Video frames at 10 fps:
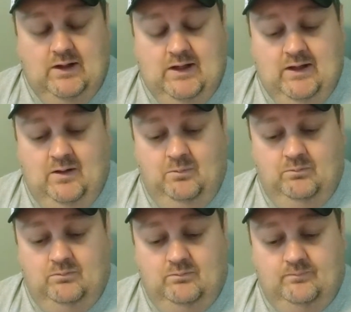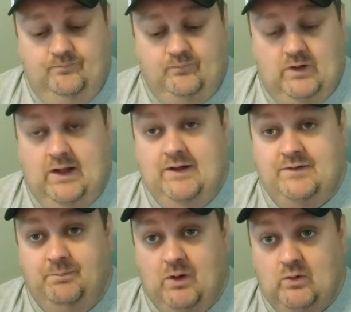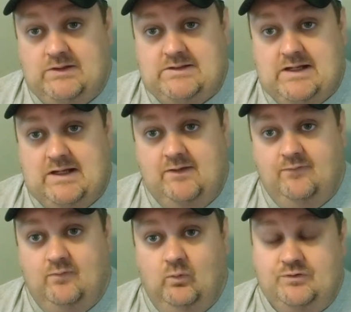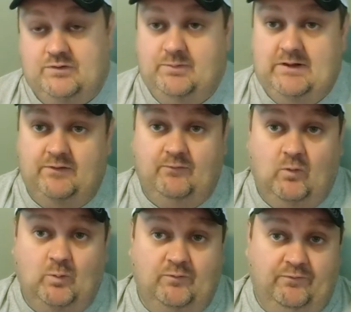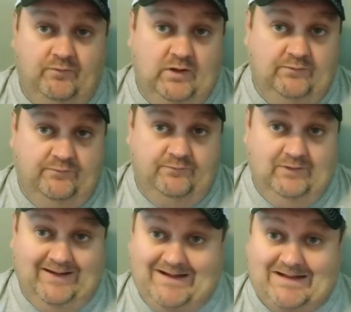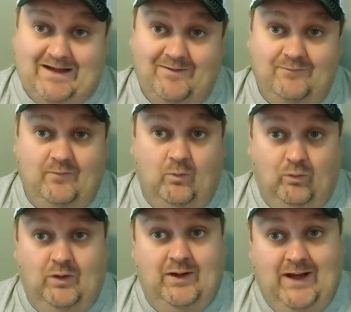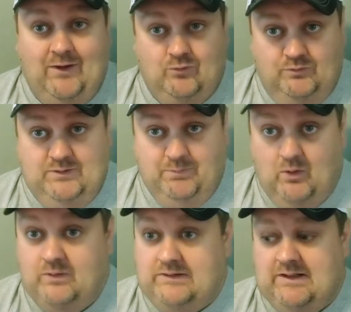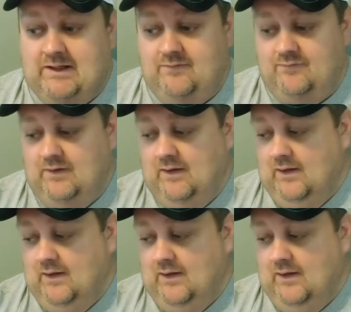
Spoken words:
a deboning knife, which could be in the form of a fillet knife or an actual deboning knife.